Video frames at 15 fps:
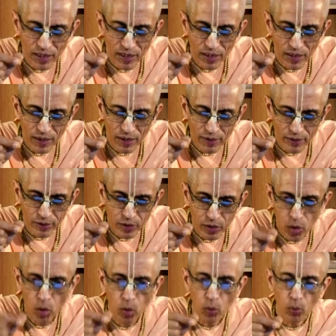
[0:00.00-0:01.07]
uh,
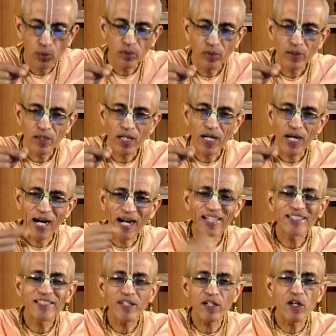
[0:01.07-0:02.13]
toe,
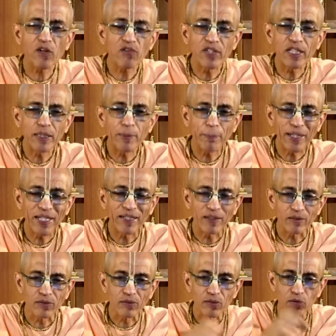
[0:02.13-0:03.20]
I cannot feel the
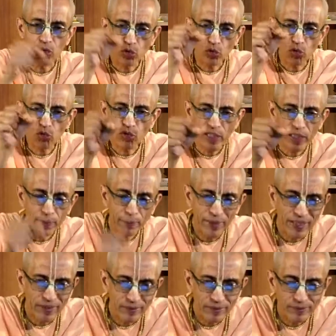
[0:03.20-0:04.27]
pain, you feel the
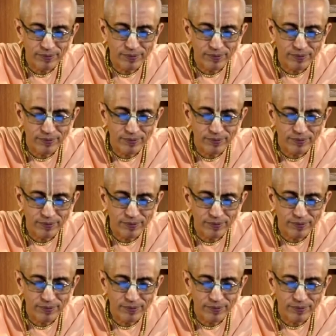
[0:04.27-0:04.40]
pain.